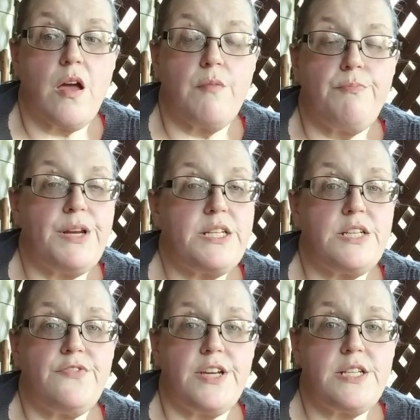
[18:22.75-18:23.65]
But it
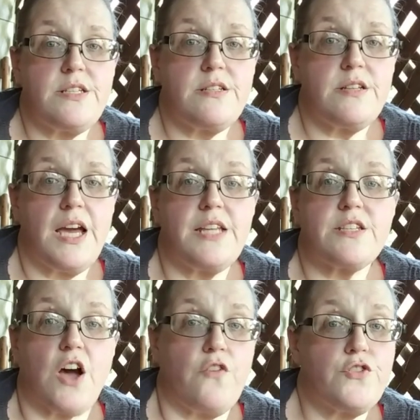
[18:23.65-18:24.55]
did fit. It's
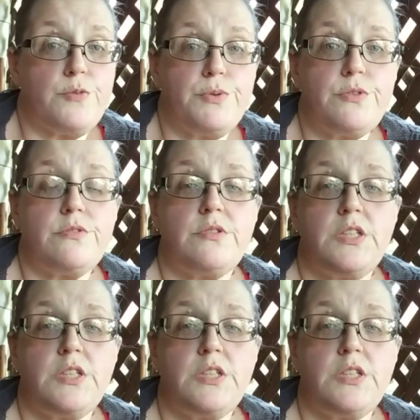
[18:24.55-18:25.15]
comfortable.